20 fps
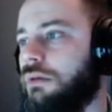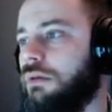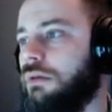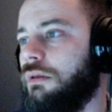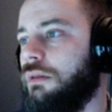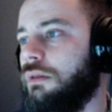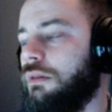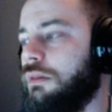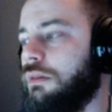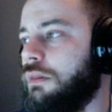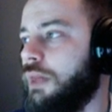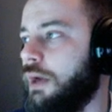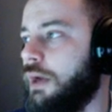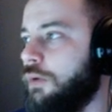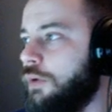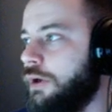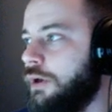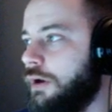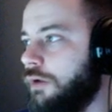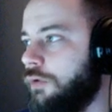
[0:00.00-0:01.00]
and that
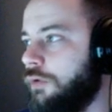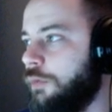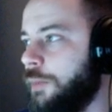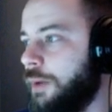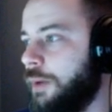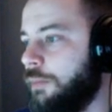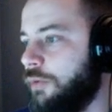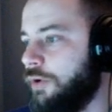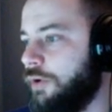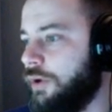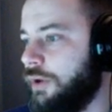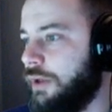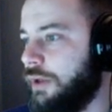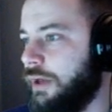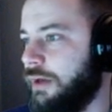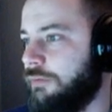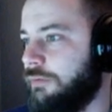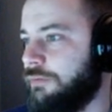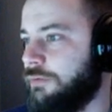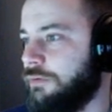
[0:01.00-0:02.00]
way I'll remember it
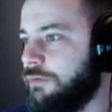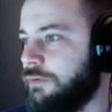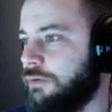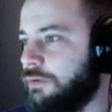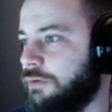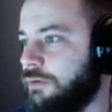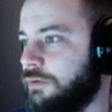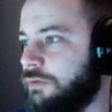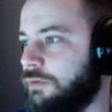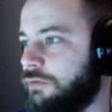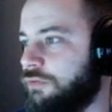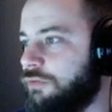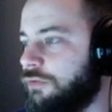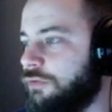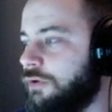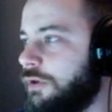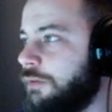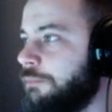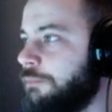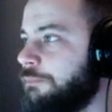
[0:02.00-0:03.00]
after the, the
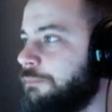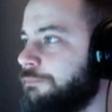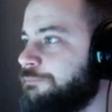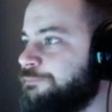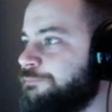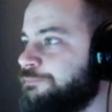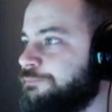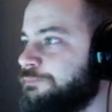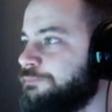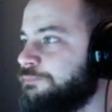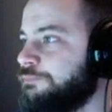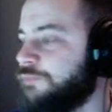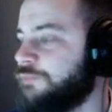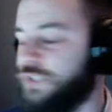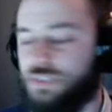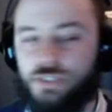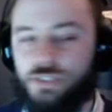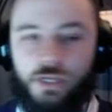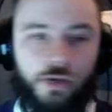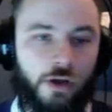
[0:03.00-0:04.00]
stream
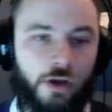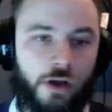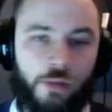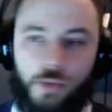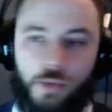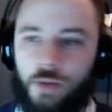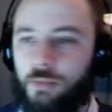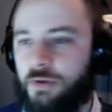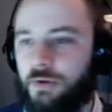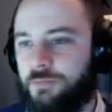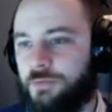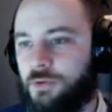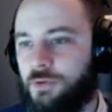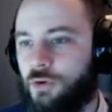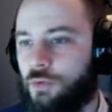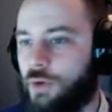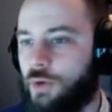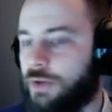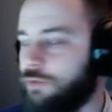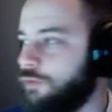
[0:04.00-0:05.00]
because I know I'm, I'm, gonna have to go
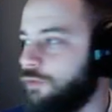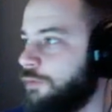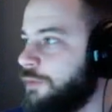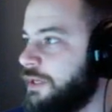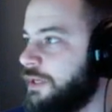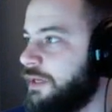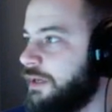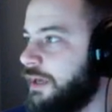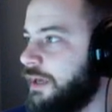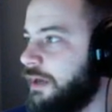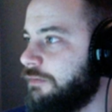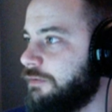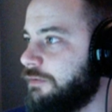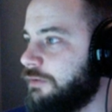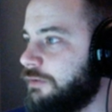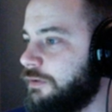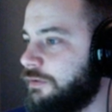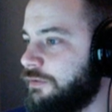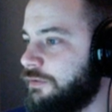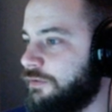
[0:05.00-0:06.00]
right to a meeting after
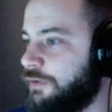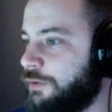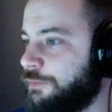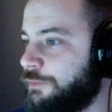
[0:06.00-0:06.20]
this, so